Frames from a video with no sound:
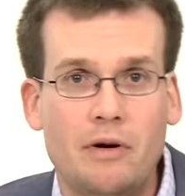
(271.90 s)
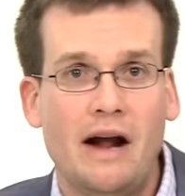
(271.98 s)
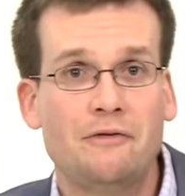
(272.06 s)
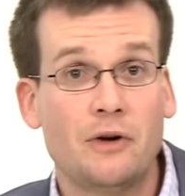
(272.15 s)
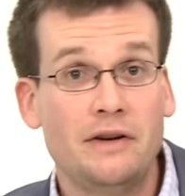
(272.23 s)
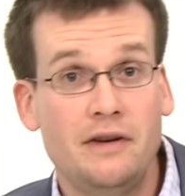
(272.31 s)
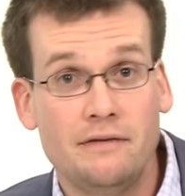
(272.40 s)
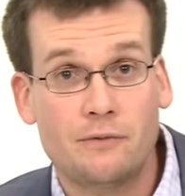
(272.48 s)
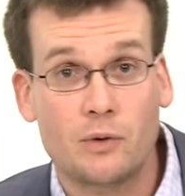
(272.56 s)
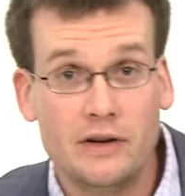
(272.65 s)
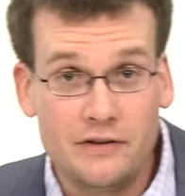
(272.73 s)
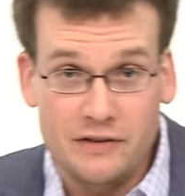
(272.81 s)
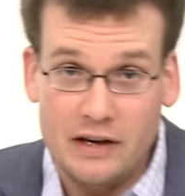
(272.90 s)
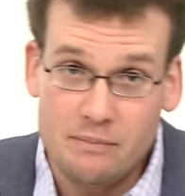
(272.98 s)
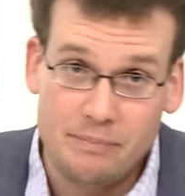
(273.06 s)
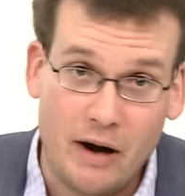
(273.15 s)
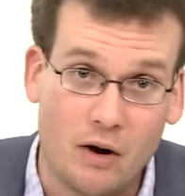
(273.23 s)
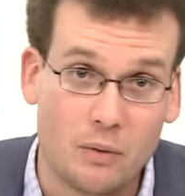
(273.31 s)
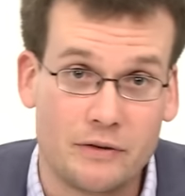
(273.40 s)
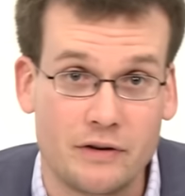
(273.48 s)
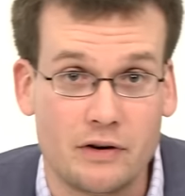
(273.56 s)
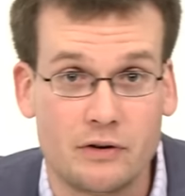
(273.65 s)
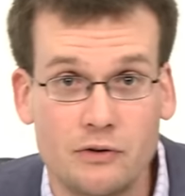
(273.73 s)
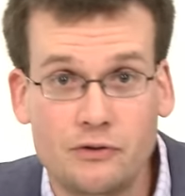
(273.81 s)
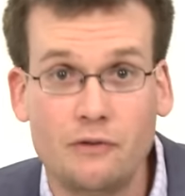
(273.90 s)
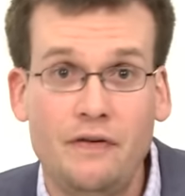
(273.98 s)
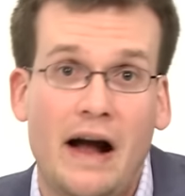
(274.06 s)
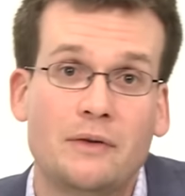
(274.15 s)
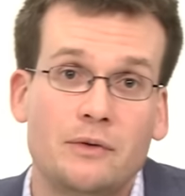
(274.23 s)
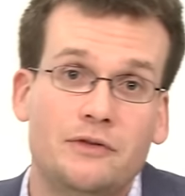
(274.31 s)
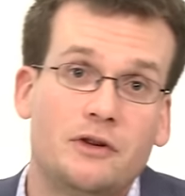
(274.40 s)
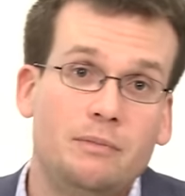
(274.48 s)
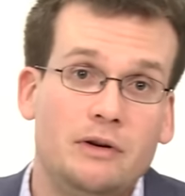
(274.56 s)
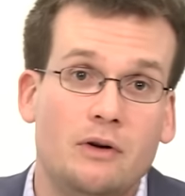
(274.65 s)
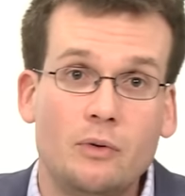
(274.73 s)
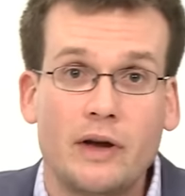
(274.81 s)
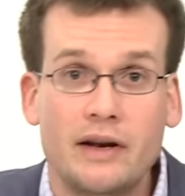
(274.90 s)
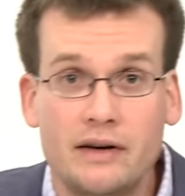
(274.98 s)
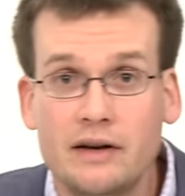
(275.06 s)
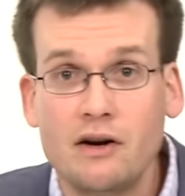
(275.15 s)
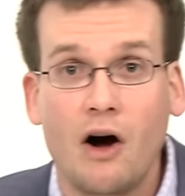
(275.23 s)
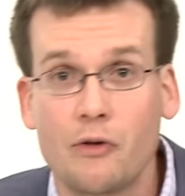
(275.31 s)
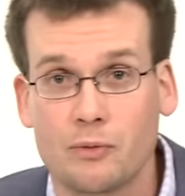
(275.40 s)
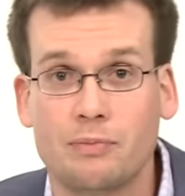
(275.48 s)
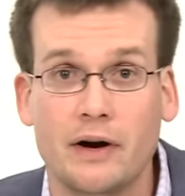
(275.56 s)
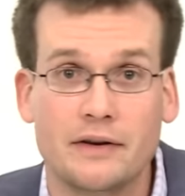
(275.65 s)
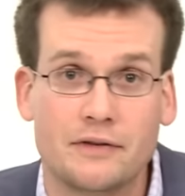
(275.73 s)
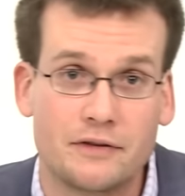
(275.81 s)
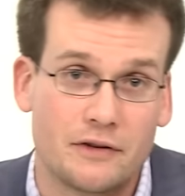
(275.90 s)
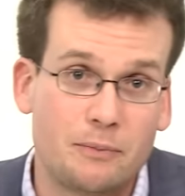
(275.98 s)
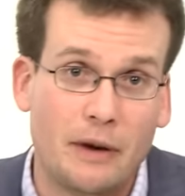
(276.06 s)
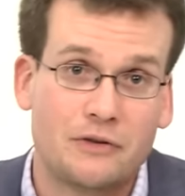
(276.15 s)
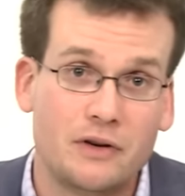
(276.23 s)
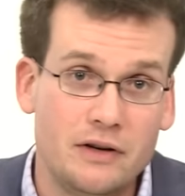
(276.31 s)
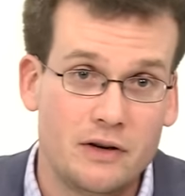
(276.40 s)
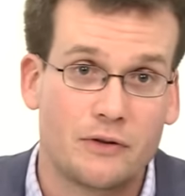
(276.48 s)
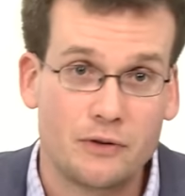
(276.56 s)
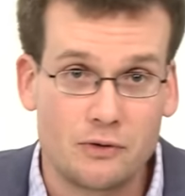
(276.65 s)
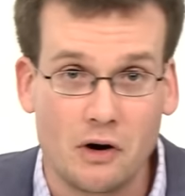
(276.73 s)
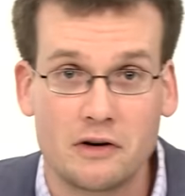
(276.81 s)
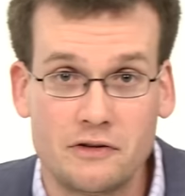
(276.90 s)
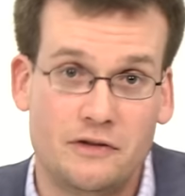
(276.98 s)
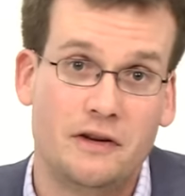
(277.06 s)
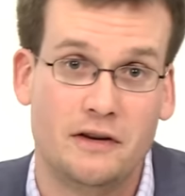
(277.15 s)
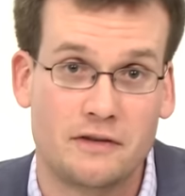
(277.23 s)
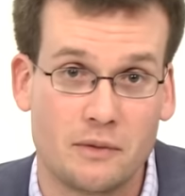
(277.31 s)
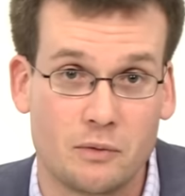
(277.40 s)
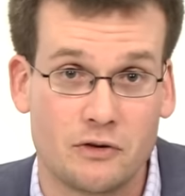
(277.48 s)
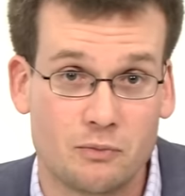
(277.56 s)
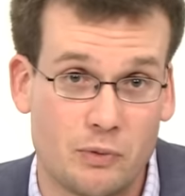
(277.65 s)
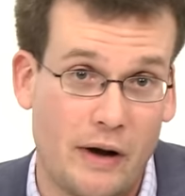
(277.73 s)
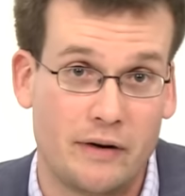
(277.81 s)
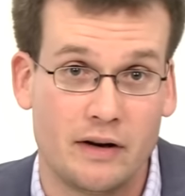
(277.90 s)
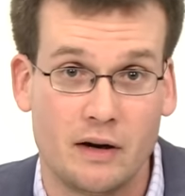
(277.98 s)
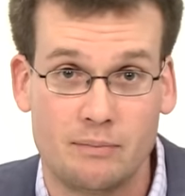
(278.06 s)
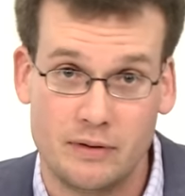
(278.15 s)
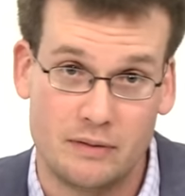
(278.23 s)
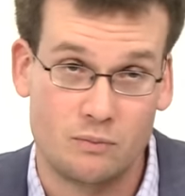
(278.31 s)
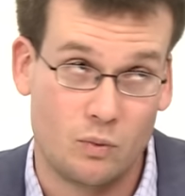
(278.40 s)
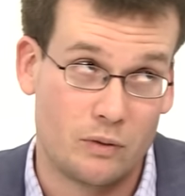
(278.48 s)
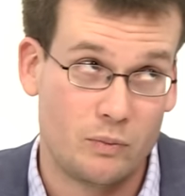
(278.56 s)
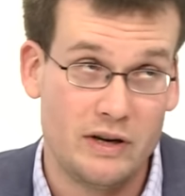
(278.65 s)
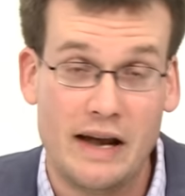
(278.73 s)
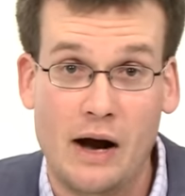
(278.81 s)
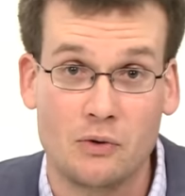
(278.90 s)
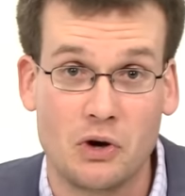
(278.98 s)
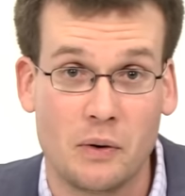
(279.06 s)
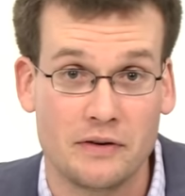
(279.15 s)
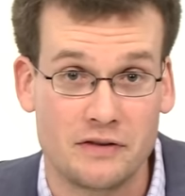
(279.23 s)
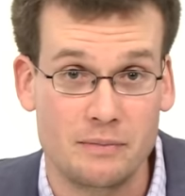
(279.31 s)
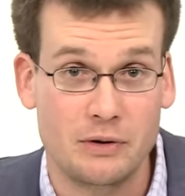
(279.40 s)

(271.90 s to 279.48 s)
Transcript: But after 1840, steam power was introduced, so factories could be located in other places, especially near the large cities that were sprouting up in what we now know as the